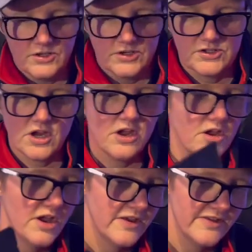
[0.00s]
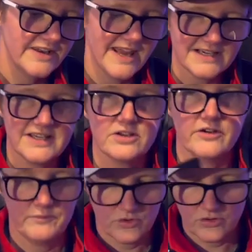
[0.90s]
So the next thing
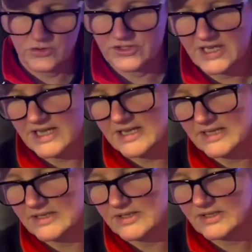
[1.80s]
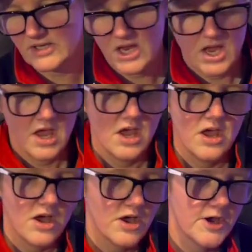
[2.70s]
I've bought is
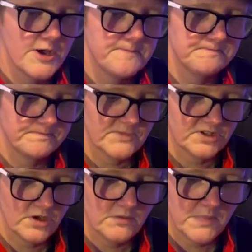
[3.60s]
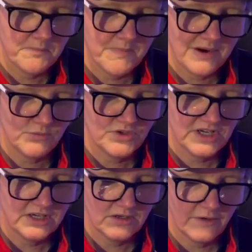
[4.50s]
some
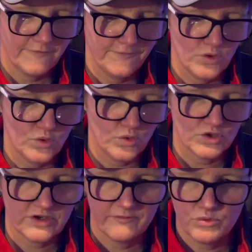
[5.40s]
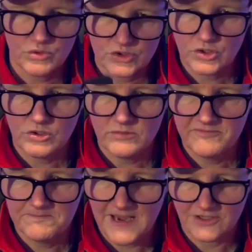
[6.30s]
mountain fuel. So I've bought 2
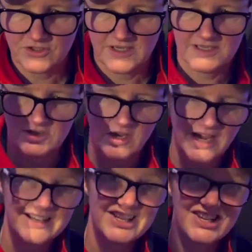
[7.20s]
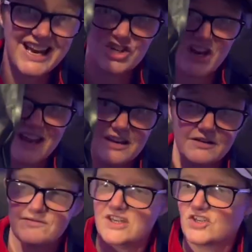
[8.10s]
batches. I had a sachet
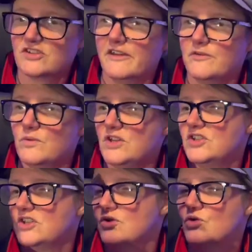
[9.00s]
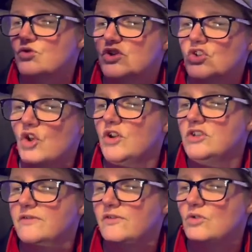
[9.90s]
of this stuff which is called the
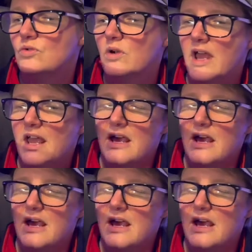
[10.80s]
night fuel.